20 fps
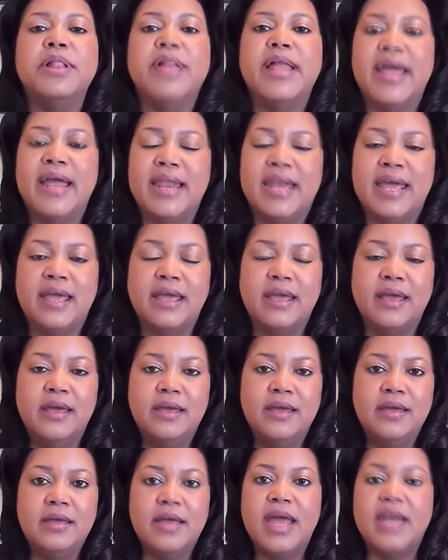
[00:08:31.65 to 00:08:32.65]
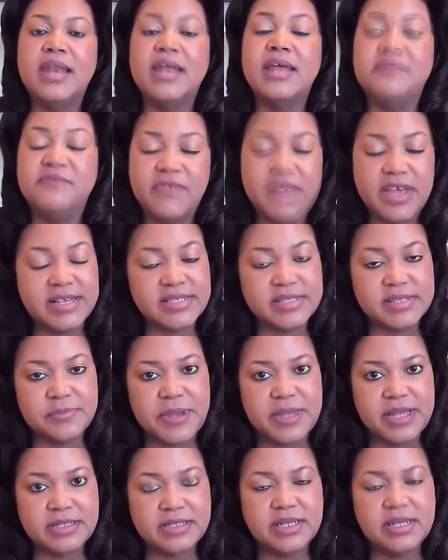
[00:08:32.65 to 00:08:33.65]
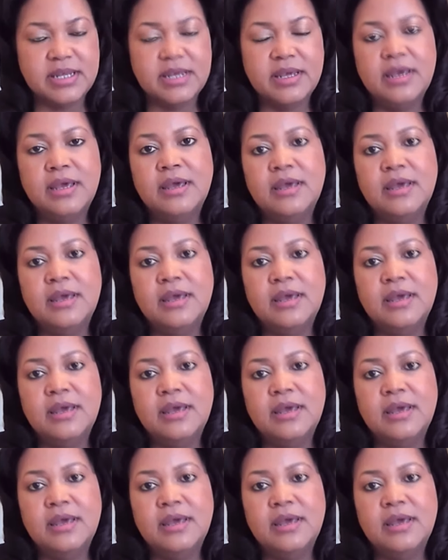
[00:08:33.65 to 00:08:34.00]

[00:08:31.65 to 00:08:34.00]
planning and investment